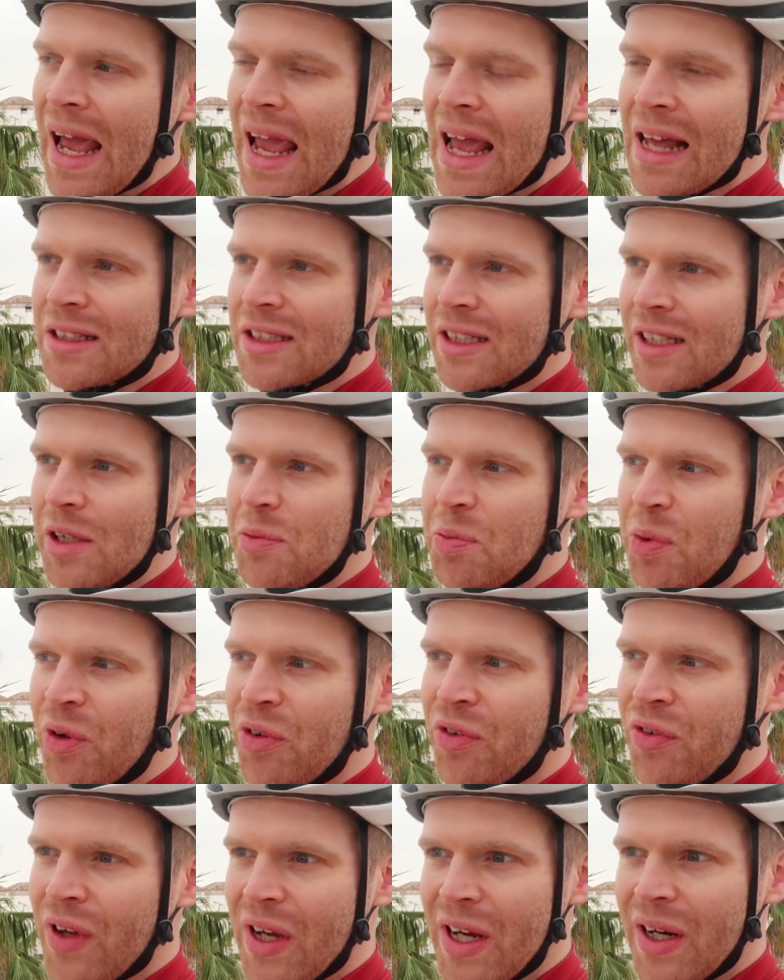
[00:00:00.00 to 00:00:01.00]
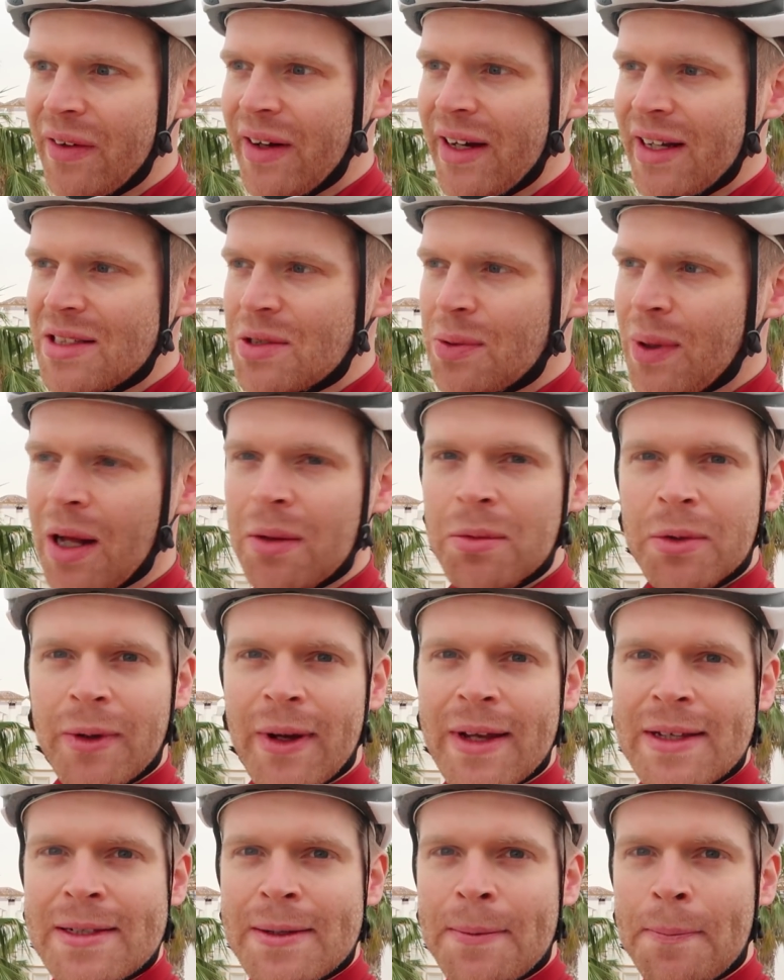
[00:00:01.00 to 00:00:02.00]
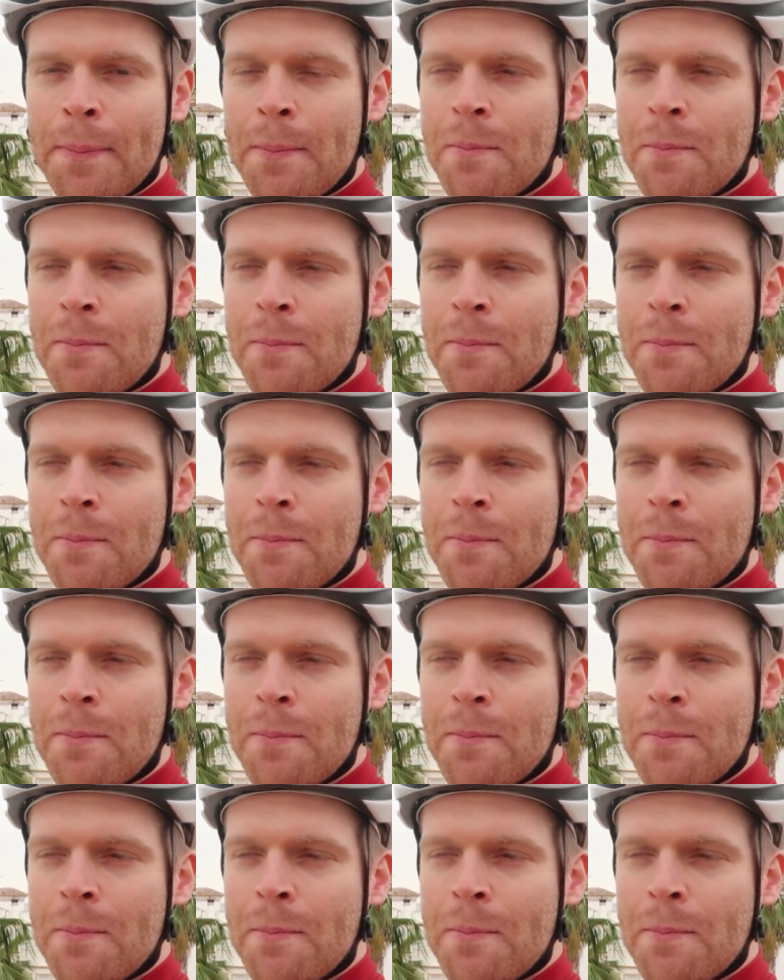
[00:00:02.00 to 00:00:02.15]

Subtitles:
I actually prefer it to Alpe d'Huez.